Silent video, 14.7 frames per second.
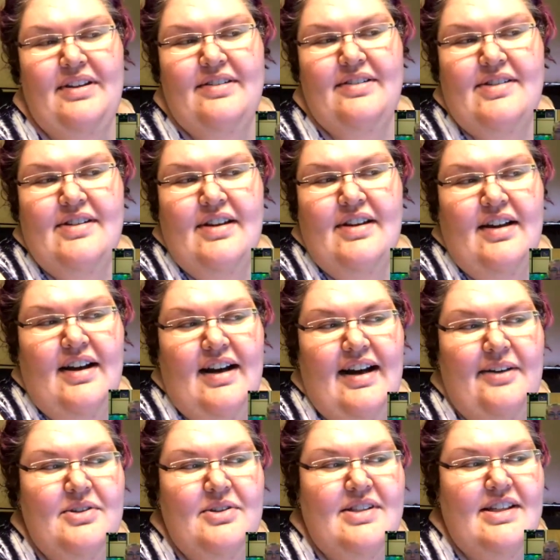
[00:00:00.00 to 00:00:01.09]
I would say
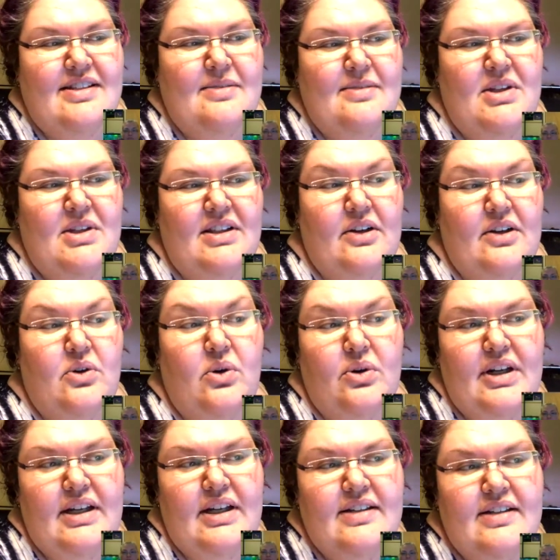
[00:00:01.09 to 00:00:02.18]
something like Corys
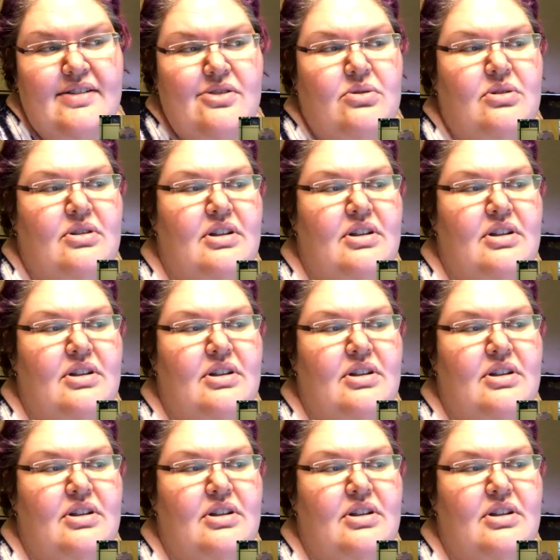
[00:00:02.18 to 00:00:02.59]
or